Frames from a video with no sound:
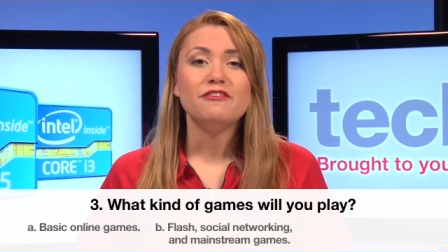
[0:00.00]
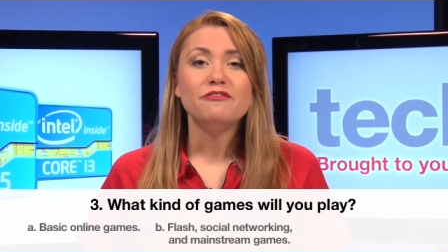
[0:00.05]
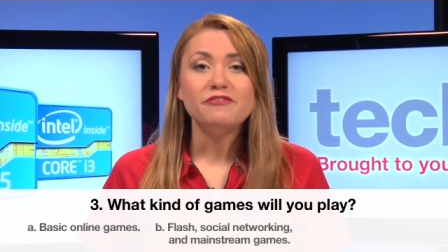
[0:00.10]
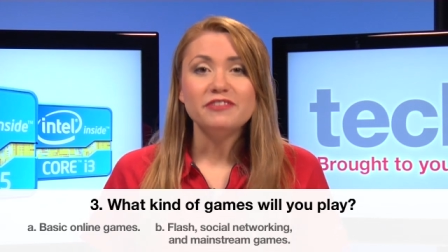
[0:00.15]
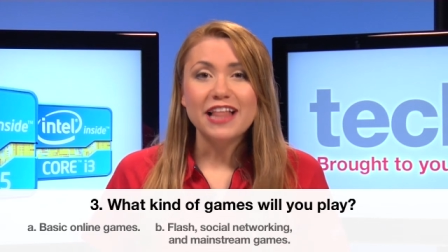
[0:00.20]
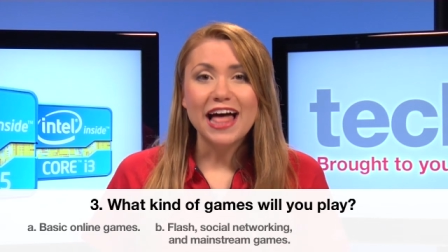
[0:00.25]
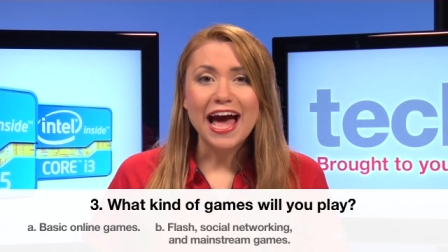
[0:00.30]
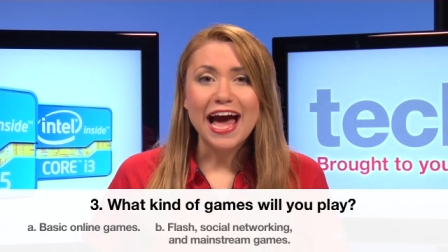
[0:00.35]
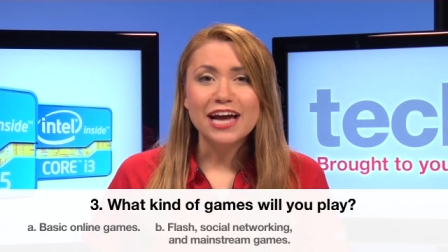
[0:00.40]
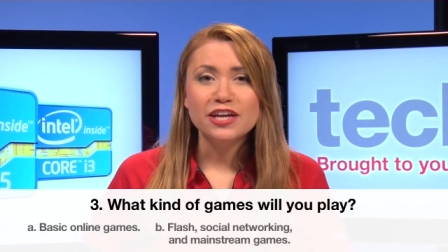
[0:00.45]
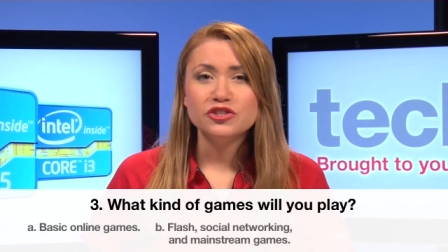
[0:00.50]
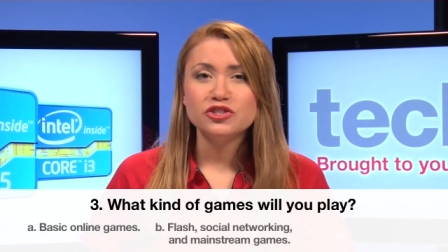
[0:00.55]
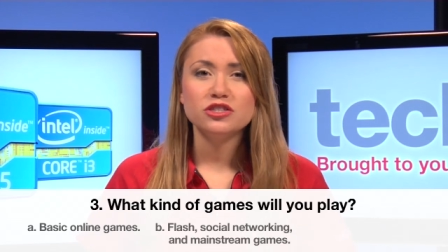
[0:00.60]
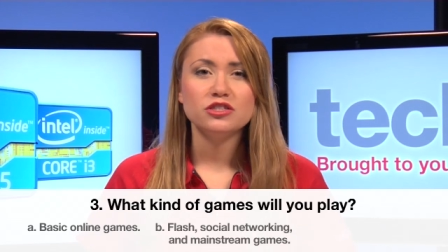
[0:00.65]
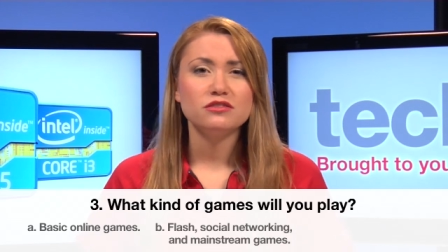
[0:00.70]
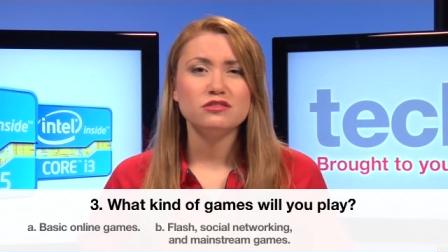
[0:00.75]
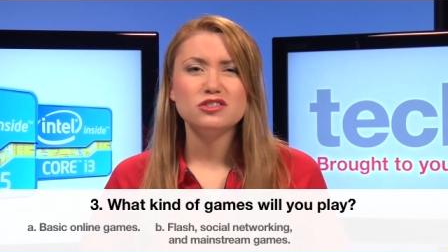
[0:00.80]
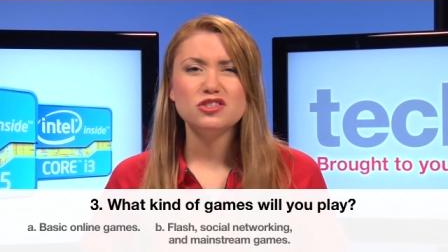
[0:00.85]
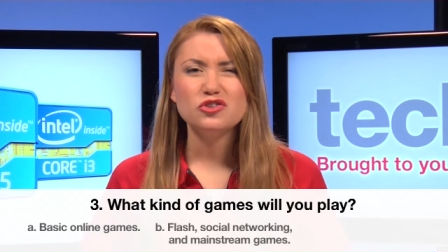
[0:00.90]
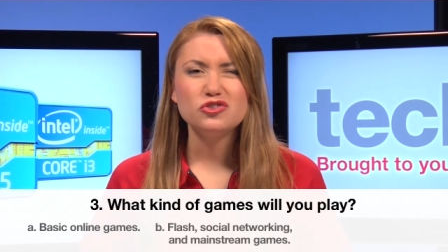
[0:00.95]
flash,
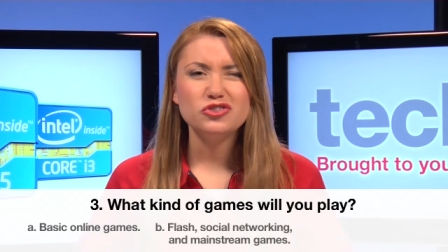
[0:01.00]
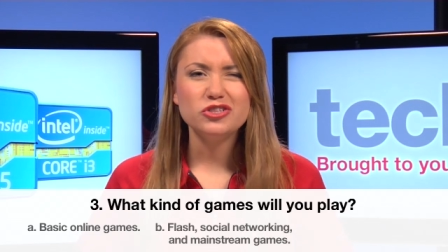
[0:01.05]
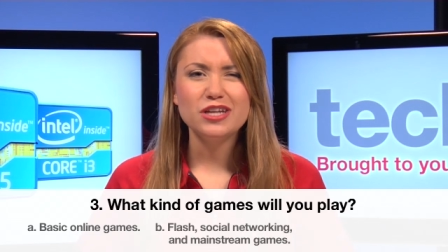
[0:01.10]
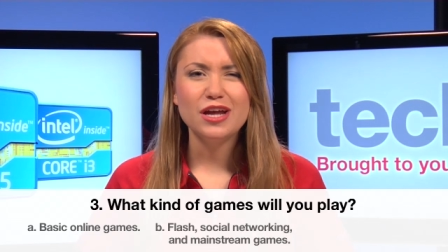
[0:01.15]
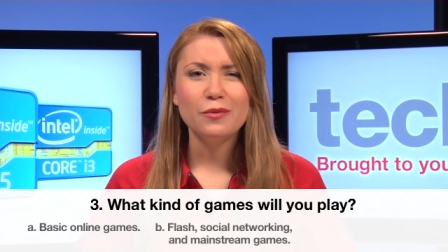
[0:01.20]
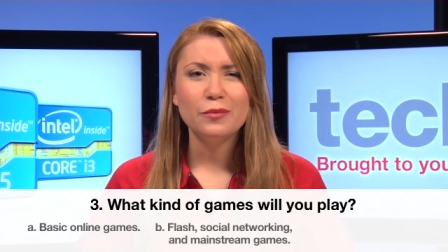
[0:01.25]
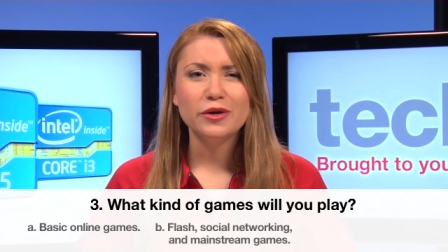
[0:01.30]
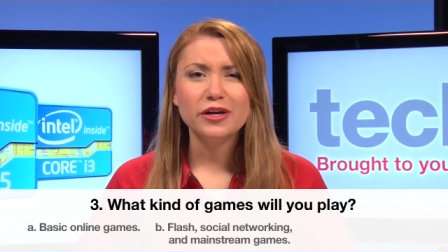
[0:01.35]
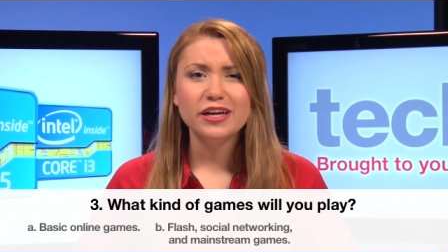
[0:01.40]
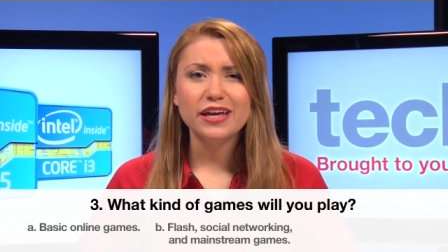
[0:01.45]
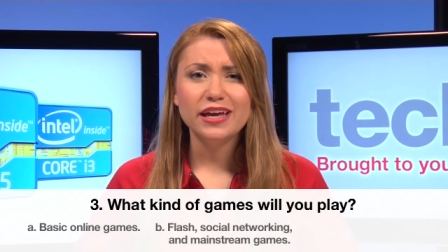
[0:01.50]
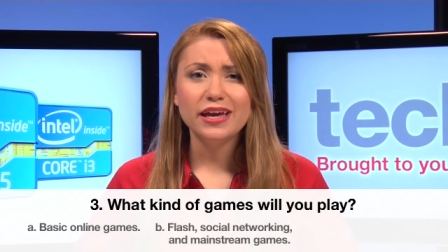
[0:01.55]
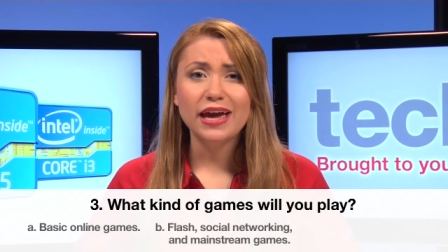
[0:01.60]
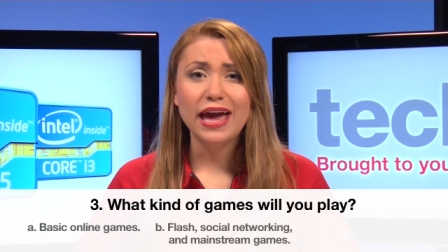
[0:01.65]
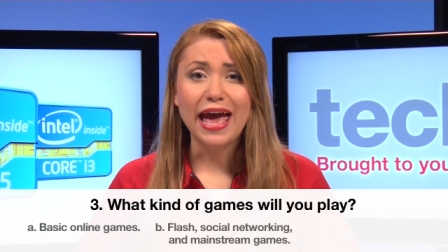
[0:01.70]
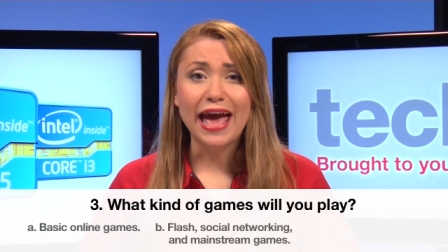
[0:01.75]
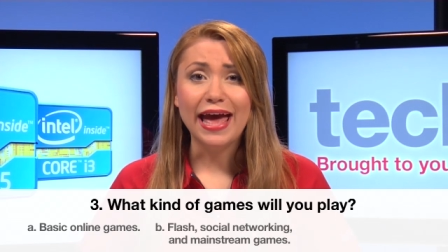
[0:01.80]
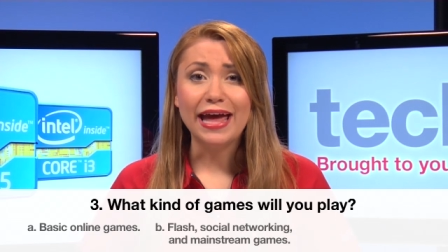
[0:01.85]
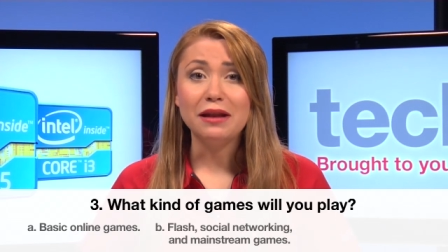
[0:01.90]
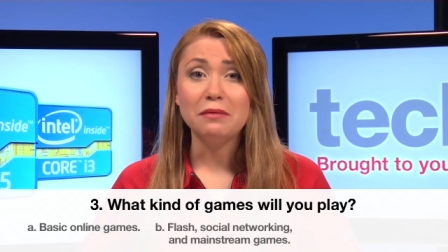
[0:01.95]
social networking,
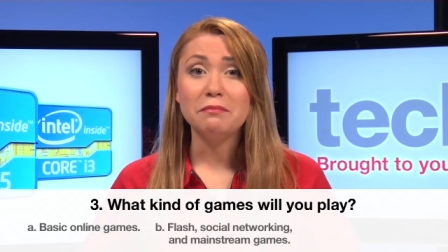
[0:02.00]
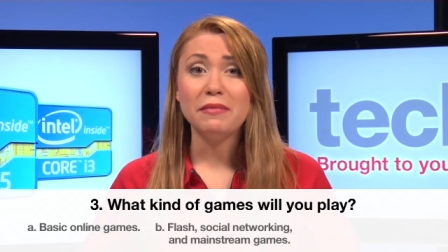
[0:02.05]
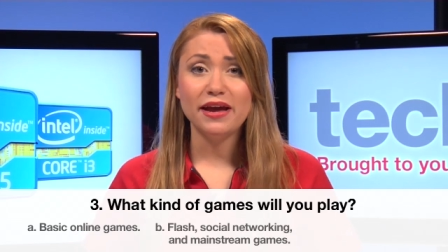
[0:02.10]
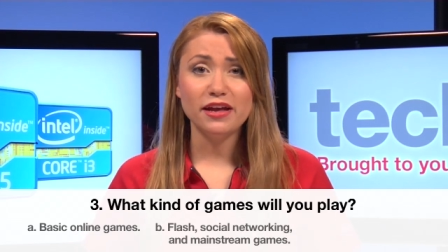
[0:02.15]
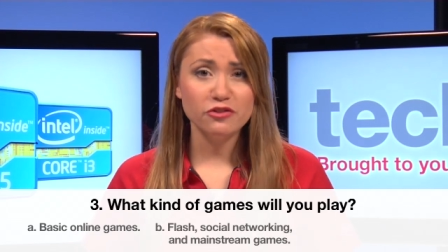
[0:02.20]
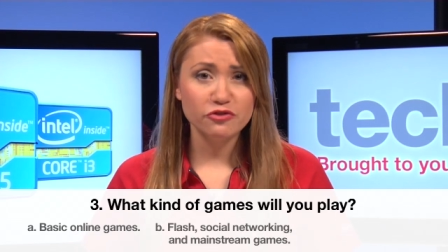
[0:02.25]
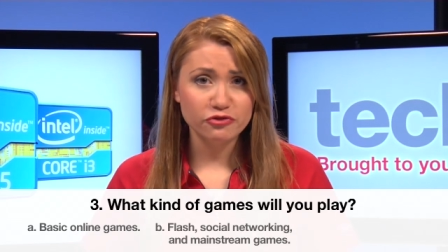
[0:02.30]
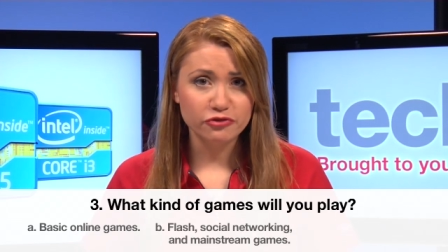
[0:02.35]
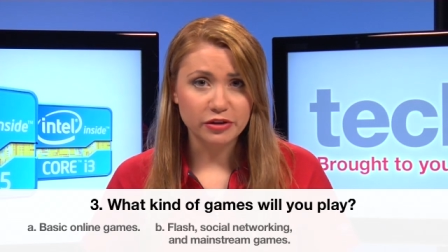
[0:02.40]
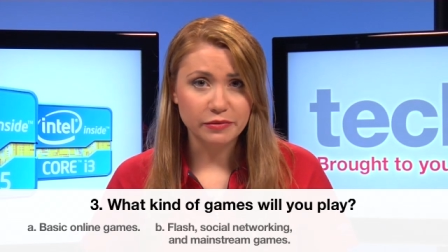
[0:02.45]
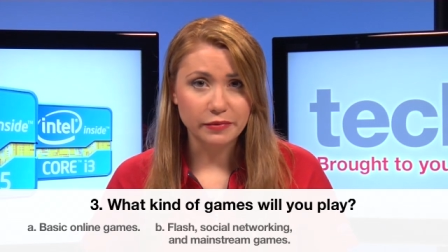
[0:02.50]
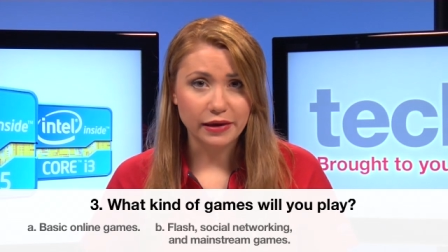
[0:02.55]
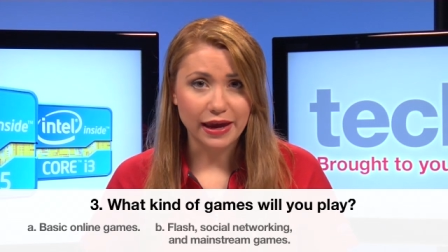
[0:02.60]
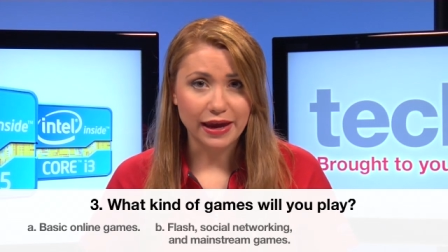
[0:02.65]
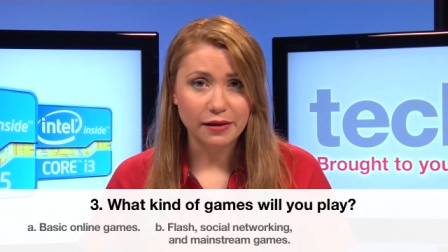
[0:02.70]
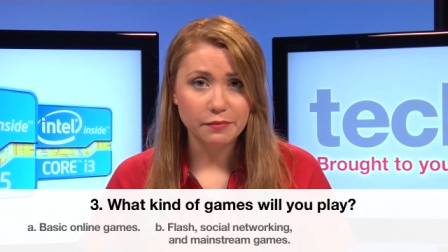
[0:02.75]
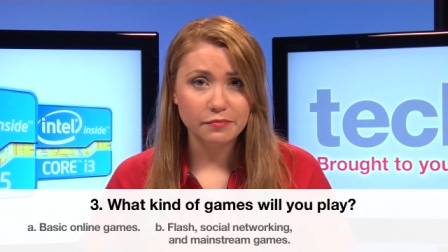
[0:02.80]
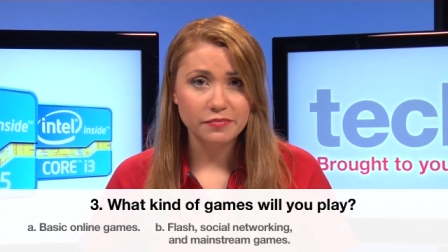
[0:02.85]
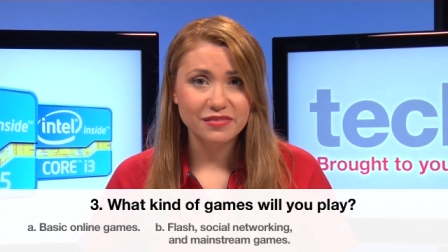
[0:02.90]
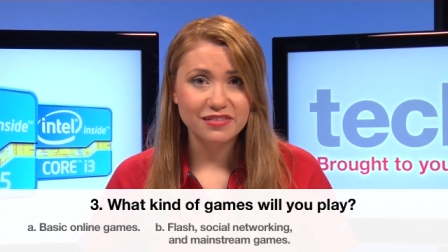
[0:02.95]
and mainstream
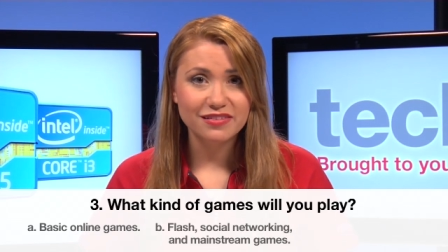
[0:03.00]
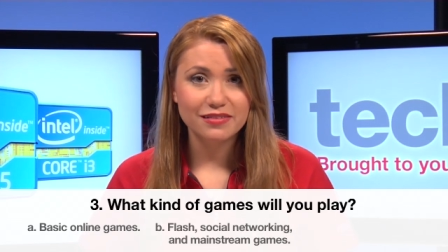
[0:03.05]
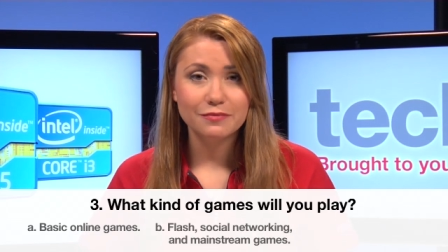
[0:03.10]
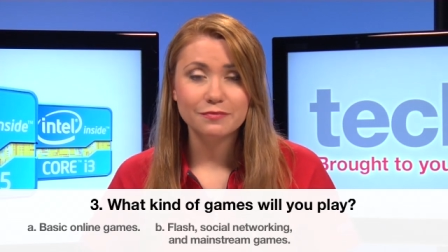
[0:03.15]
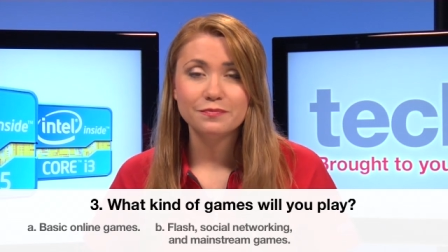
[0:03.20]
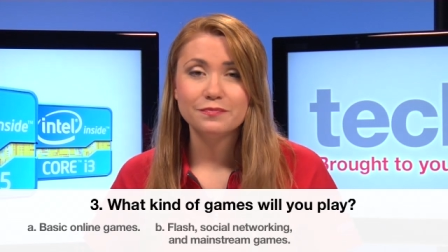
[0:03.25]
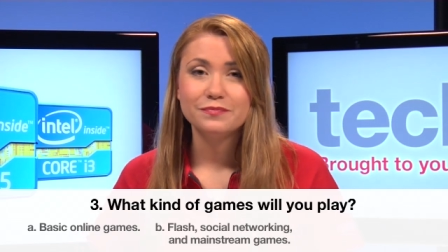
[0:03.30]
games.